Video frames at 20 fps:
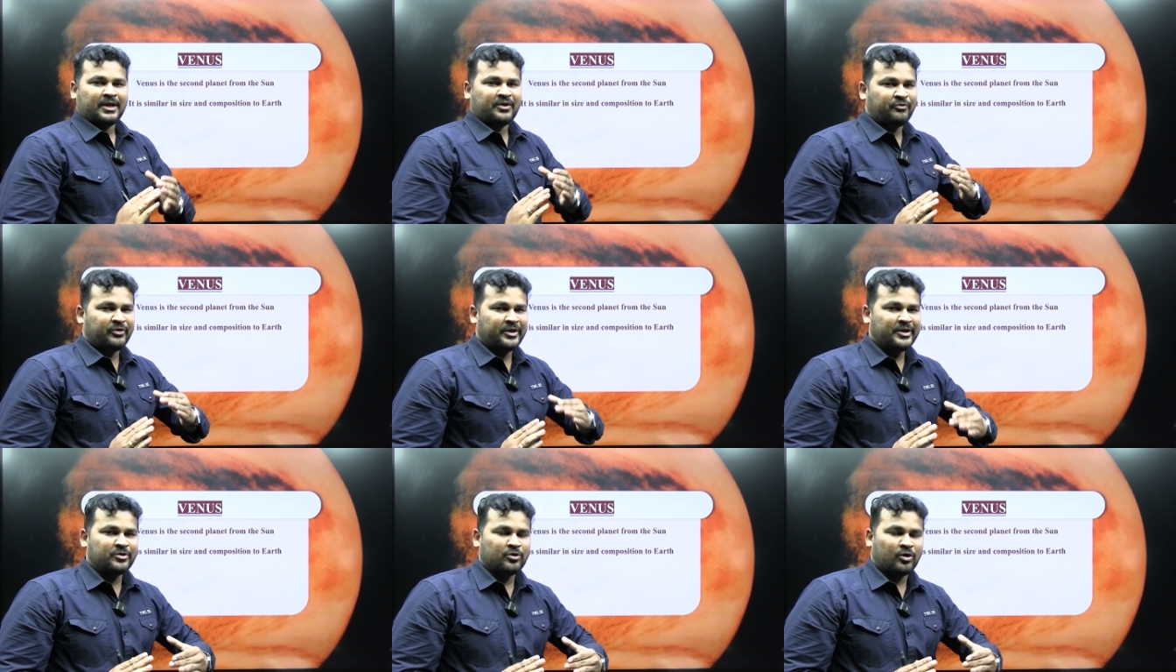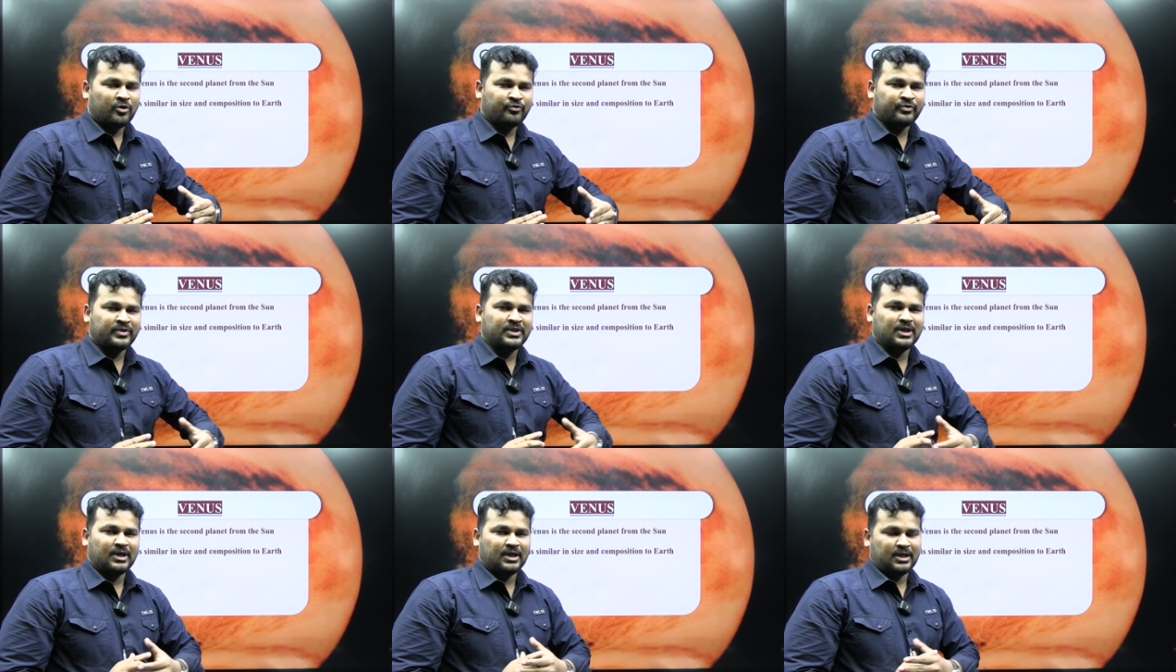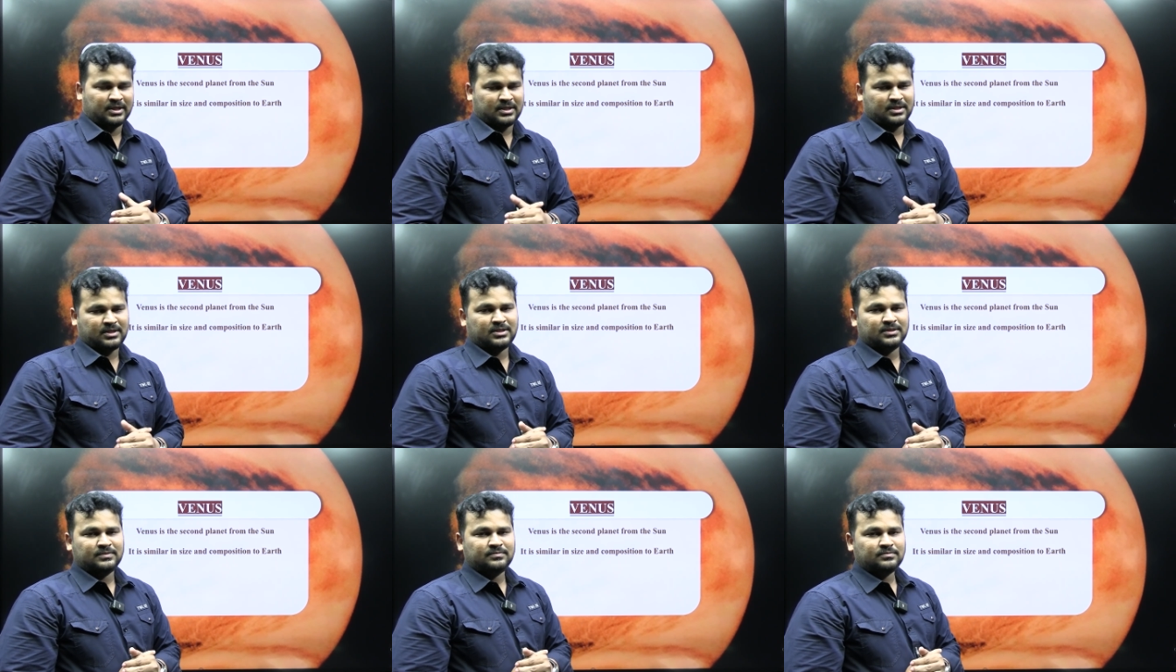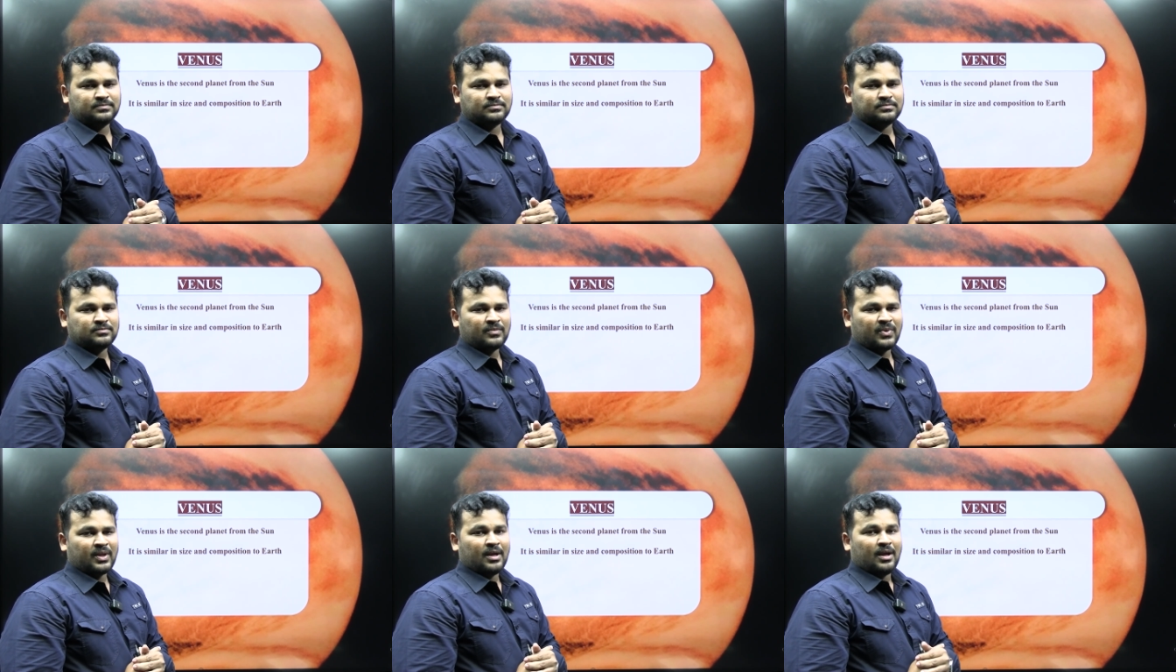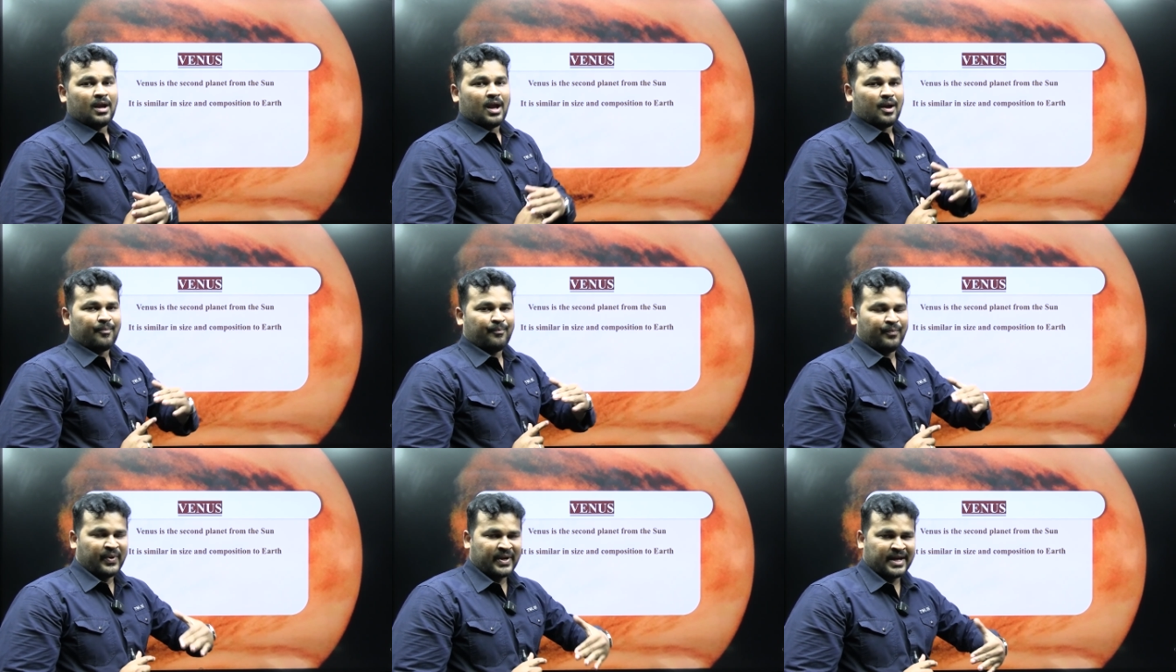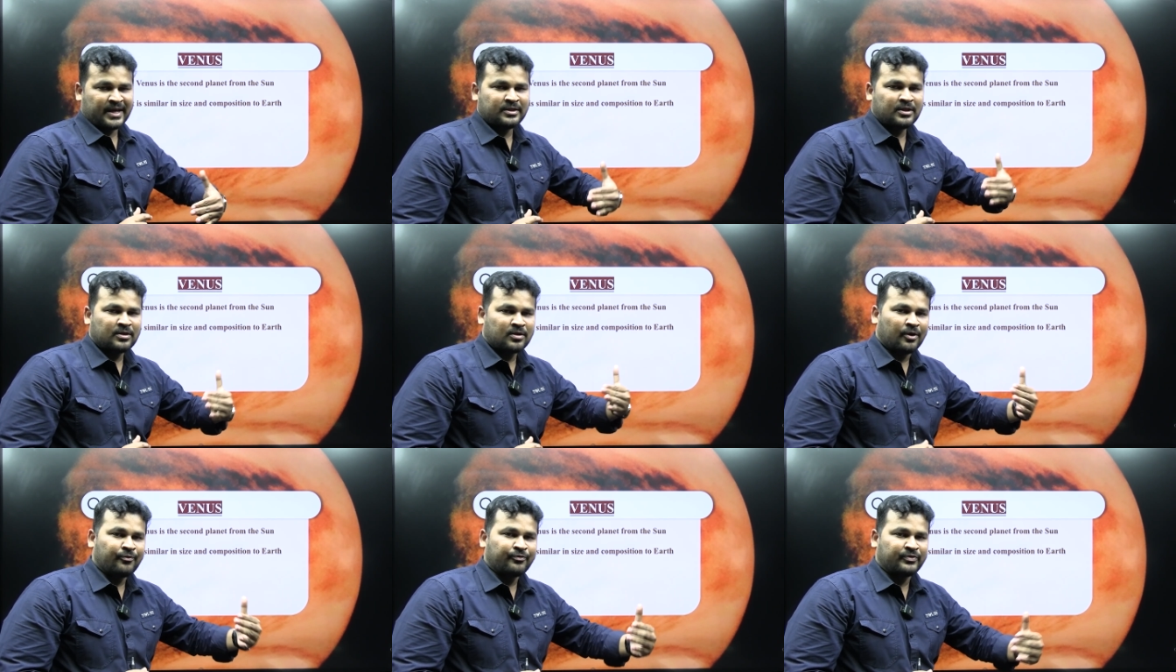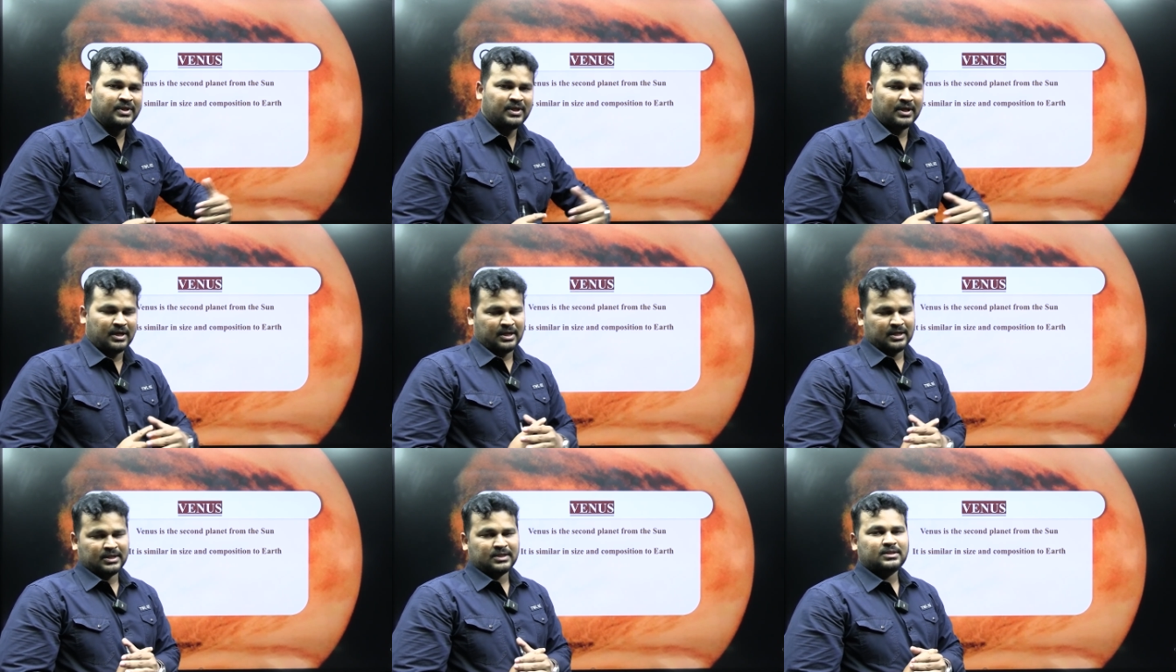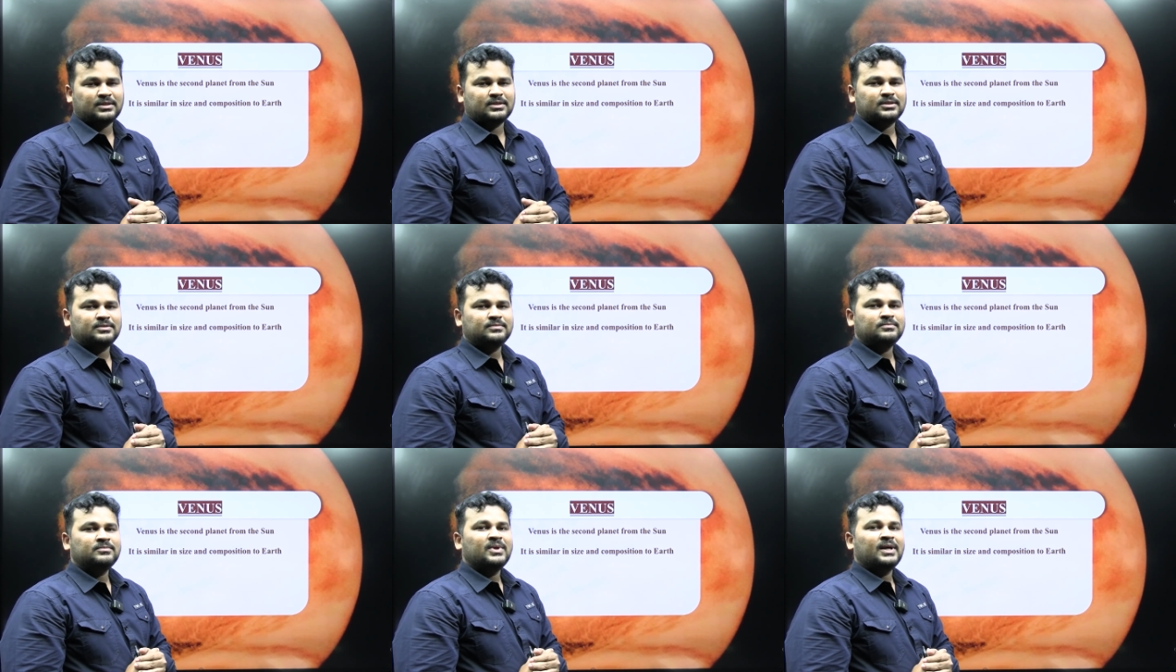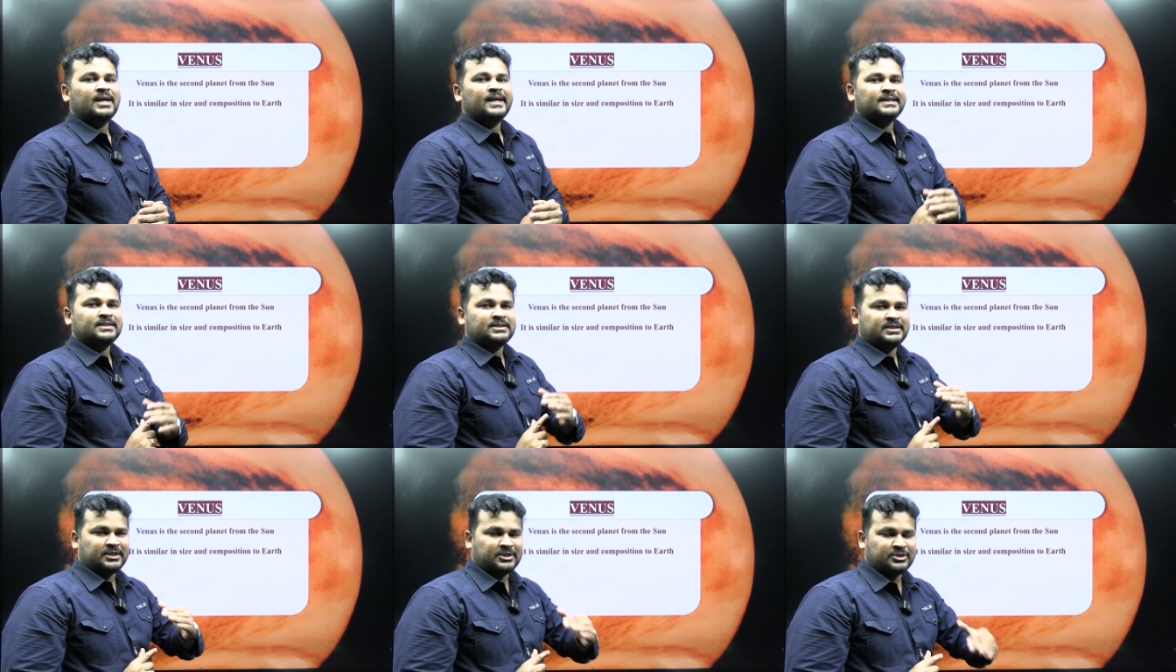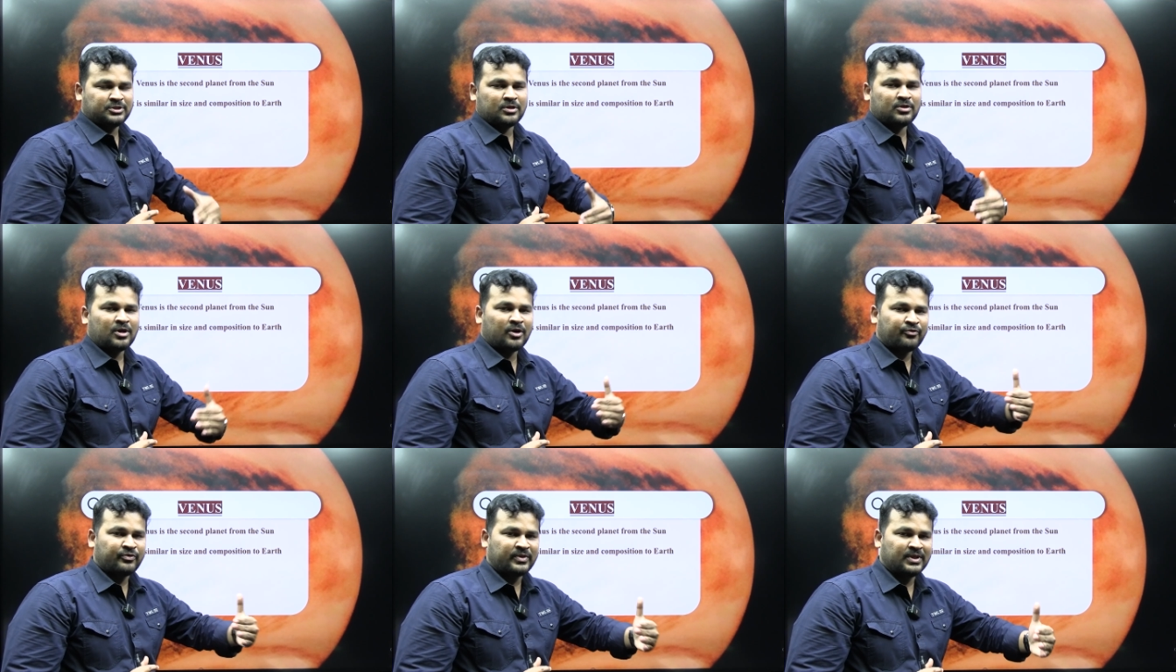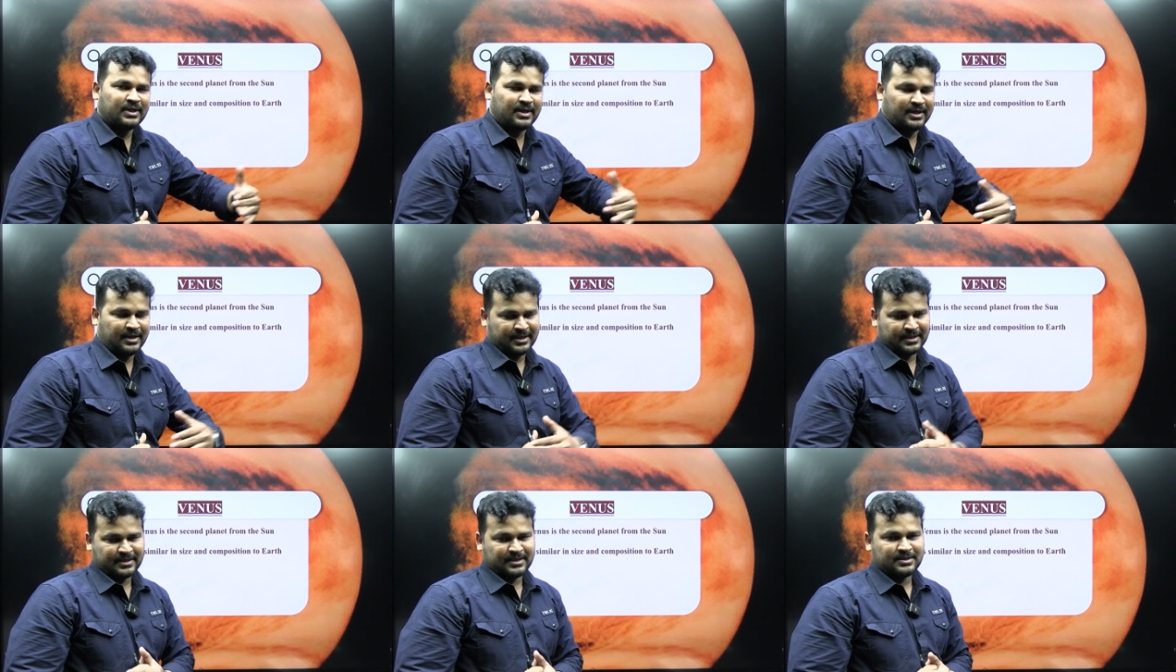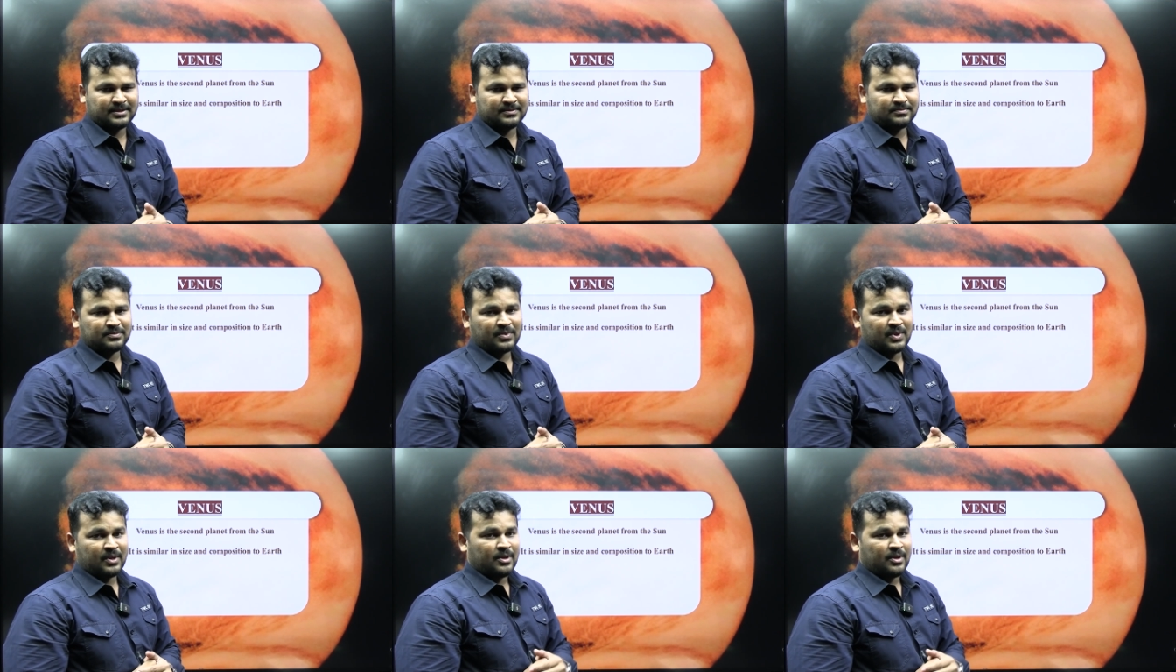twin of the Earth, brother of the Earth, sister of the Earth.